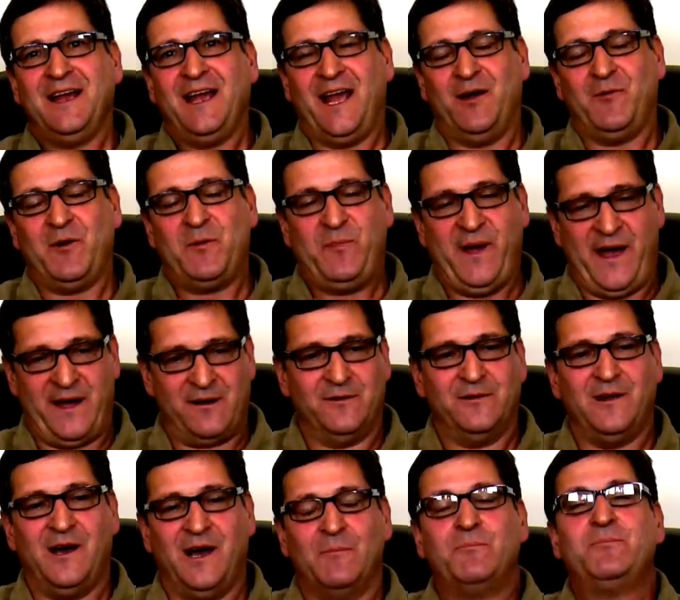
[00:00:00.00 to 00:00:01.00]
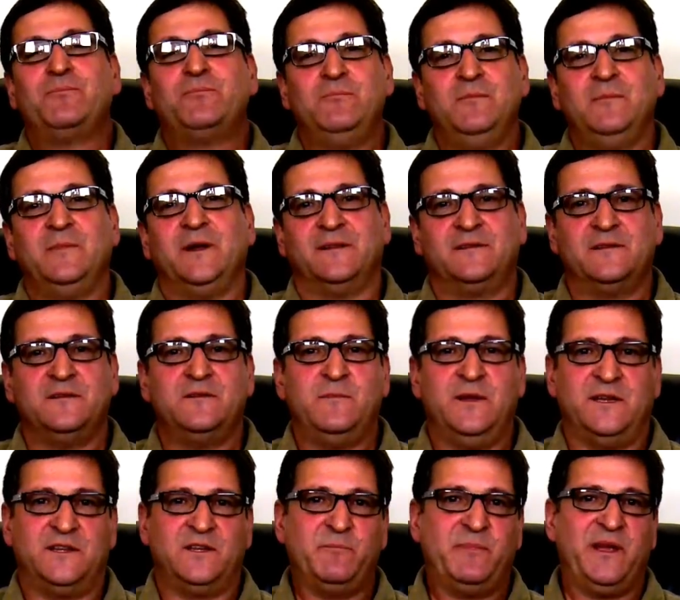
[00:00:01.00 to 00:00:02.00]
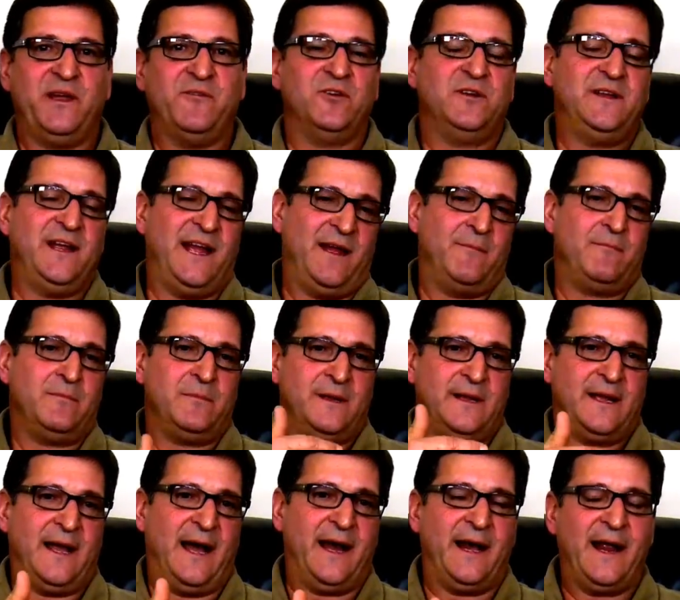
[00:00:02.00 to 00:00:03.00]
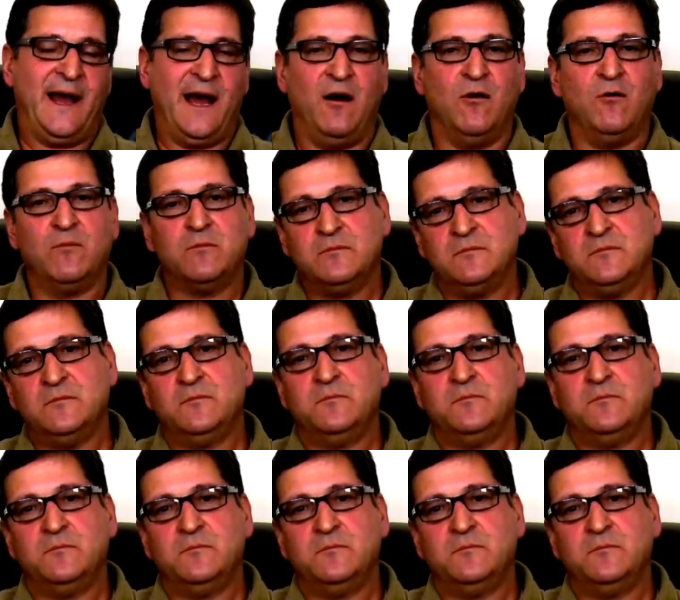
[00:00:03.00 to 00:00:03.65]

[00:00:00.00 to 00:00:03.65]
And we paddled up, hit the beaver dam, got out.